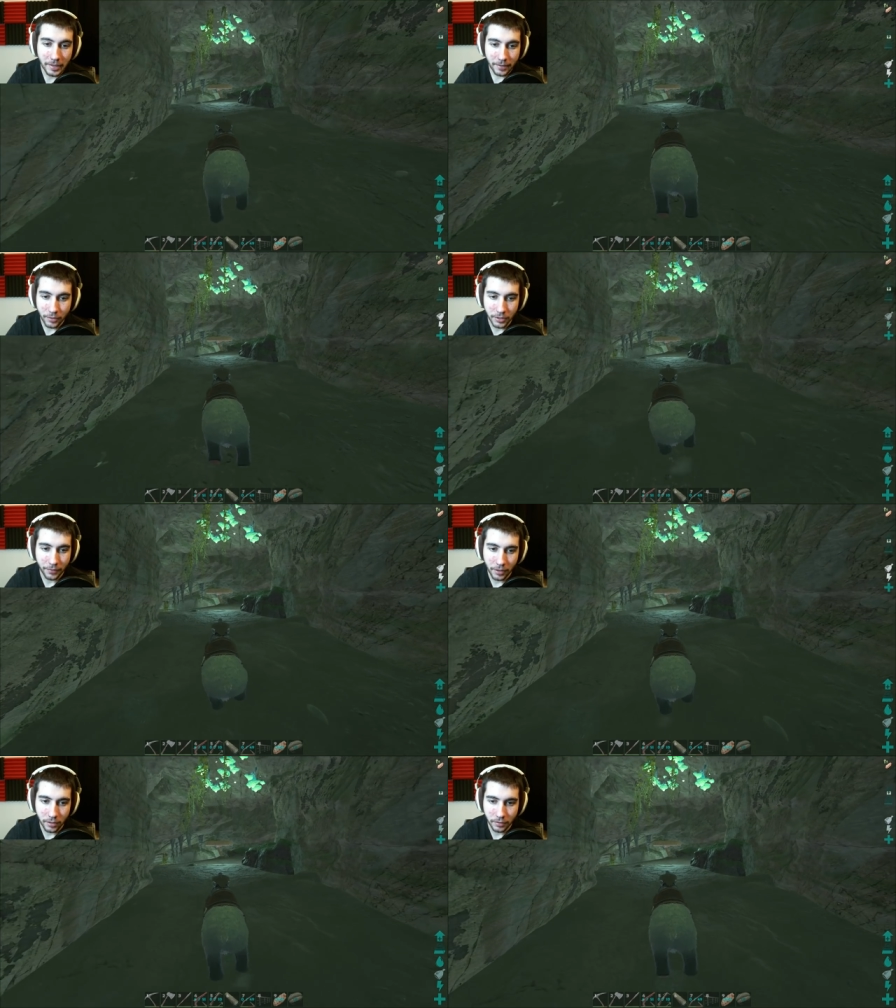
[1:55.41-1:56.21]
There's
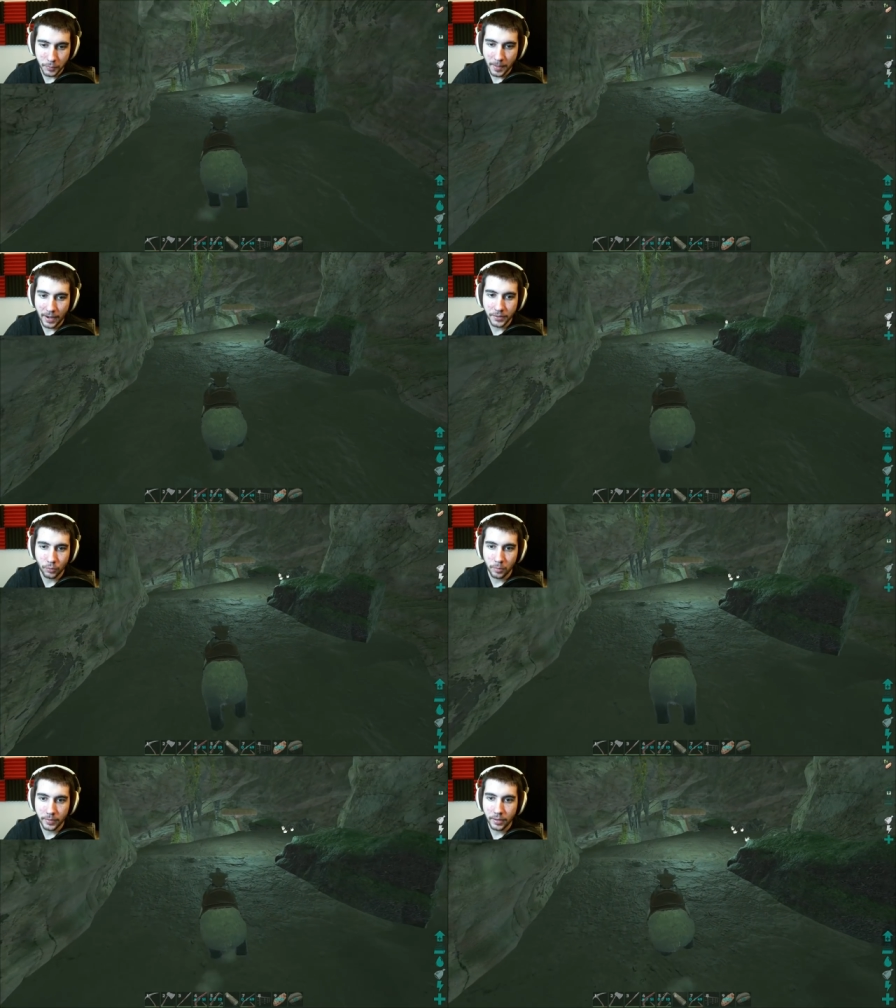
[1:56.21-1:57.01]
nothing good in those bags
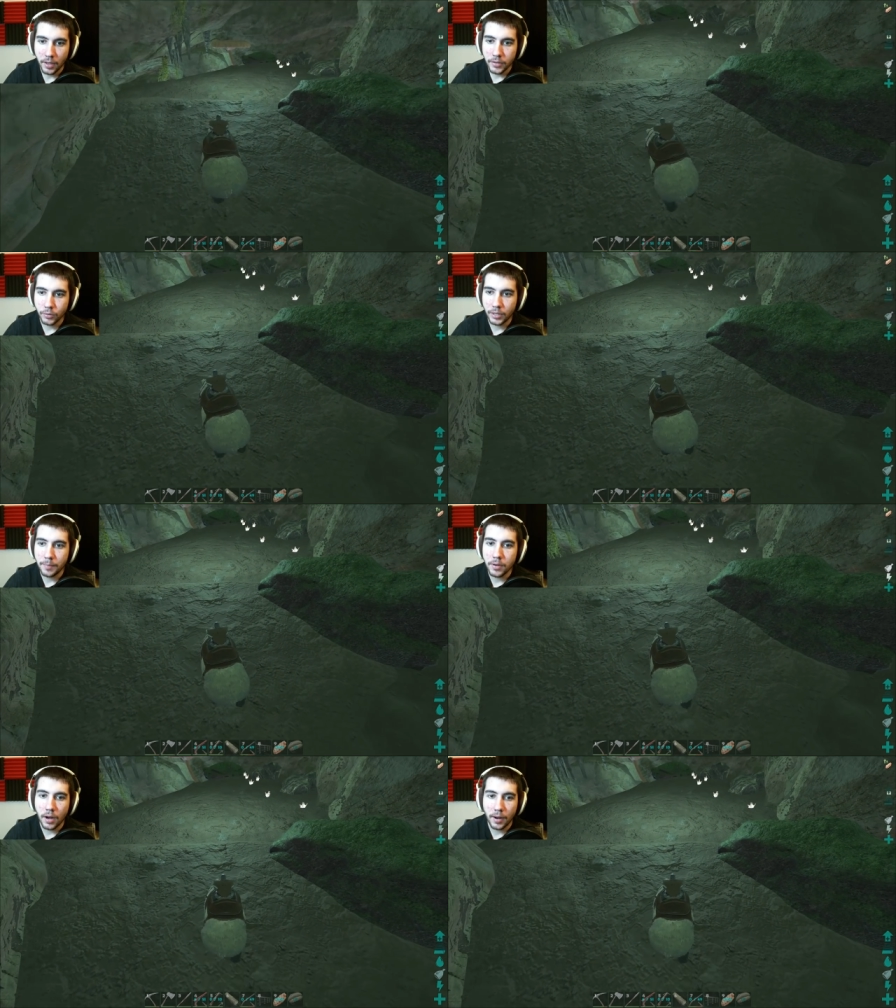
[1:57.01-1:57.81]
normally, so keep
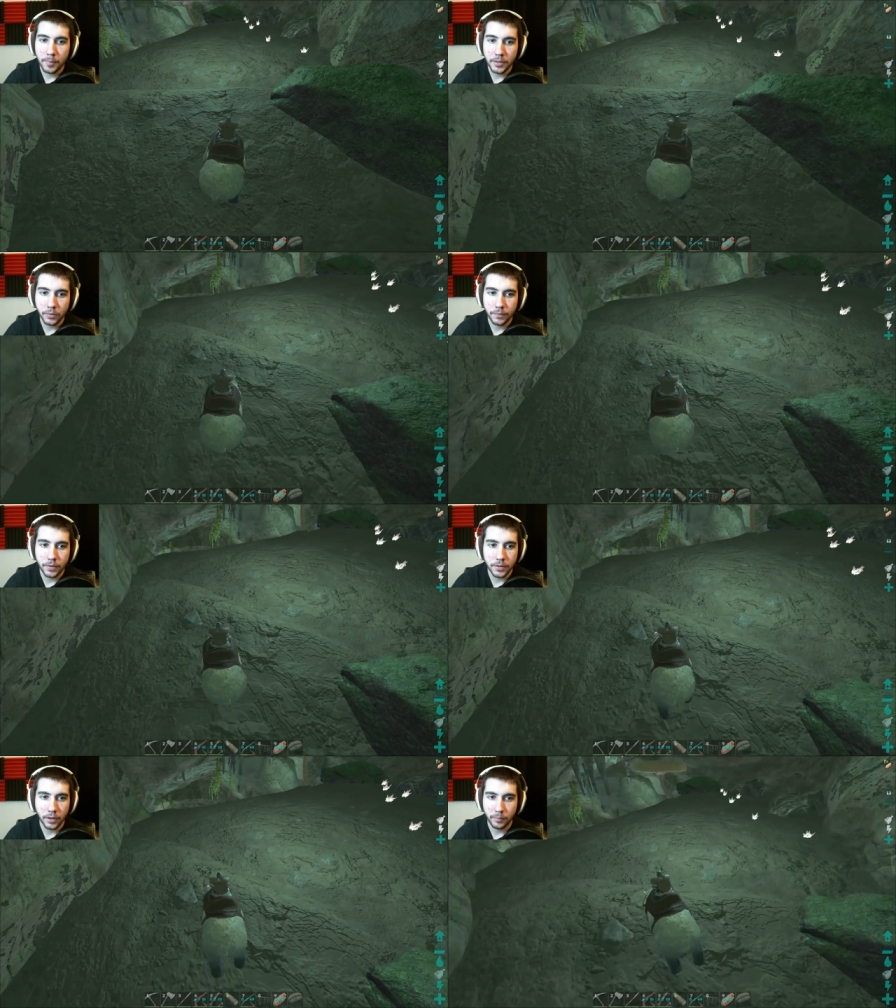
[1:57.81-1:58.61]
your eye peeled for
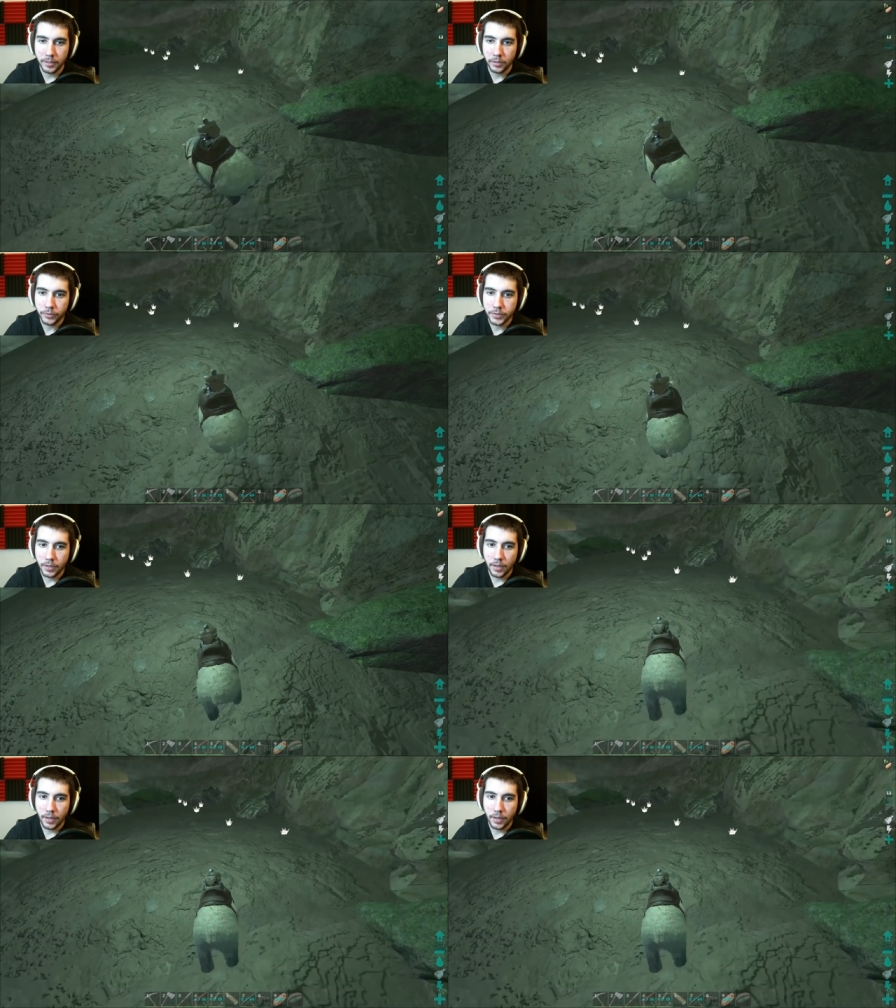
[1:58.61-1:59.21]
dung beetles,